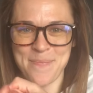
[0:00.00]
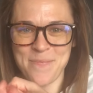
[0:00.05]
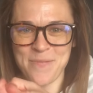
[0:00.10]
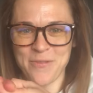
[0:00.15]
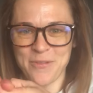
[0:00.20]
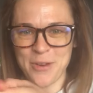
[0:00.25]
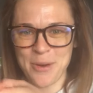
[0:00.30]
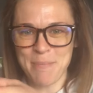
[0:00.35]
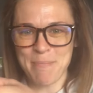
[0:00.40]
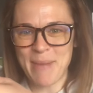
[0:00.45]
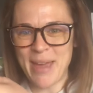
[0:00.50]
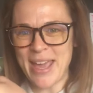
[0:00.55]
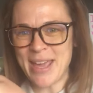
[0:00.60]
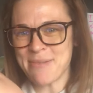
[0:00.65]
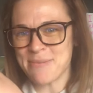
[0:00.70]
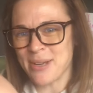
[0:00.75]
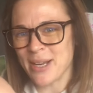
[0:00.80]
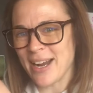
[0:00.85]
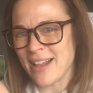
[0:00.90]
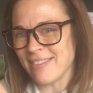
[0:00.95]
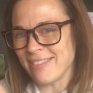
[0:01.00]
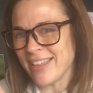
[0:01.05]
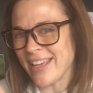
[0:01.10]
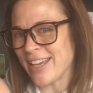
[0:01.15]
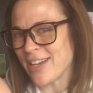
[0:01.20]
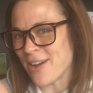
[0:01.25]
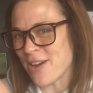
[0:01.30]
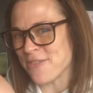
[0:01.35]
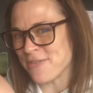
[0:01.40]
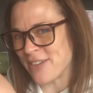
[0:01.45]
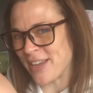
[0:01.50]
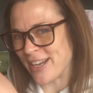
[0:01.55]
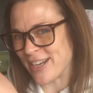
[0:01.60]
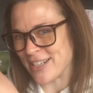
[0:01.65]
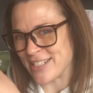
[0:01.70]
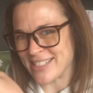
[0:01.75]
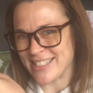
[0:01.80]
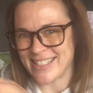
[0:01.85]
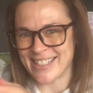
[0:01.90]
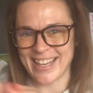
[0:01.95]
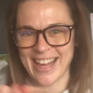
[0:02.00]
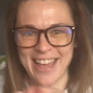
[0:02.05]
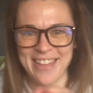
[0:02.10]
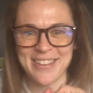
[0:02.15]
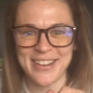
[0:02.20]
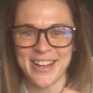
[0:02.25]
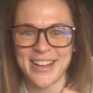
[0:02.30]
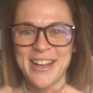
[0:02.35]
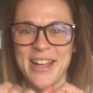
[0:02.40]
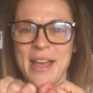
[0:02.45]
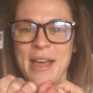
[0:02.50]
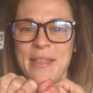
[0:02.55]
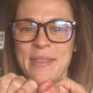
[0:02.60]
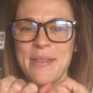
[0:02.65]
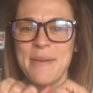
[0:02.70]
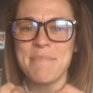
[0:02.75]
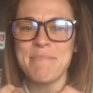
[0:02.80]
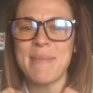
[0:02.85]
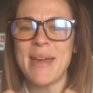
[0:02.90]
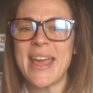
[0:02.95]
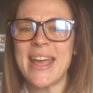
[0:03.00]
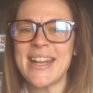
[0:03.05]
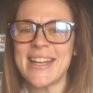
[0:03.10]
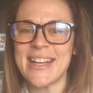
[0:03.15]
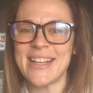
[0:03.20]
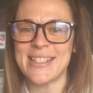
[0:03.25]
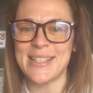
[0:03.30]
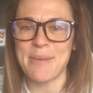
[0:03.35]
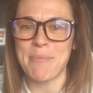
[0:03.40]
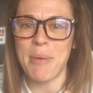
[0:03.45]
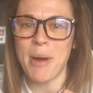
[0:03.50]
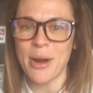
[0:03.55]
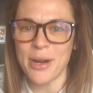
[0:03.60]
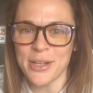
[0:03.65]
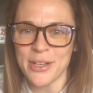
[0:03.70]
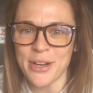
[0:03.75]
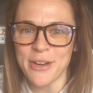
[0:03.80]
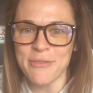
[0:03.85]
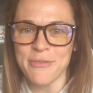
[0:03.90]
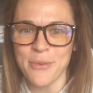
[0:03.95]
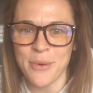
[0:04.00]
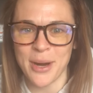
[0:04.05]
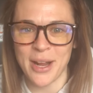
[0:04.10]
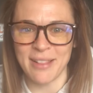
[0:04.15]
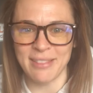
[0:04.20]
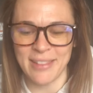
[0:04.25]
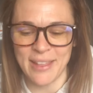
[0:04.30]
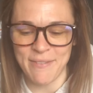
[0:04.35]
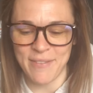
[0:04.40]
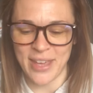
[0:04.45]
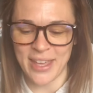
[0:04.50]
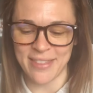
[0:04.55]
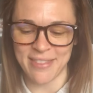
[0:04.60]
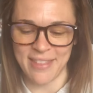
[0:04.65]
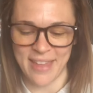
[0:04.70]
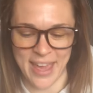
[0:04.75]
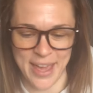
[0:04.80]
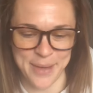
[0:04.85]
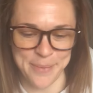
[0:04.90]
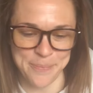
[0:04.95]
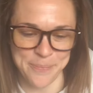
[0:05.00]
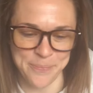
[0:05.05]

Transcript: For mate, we're going to link our fingers together. The mate is a partner for a living thing.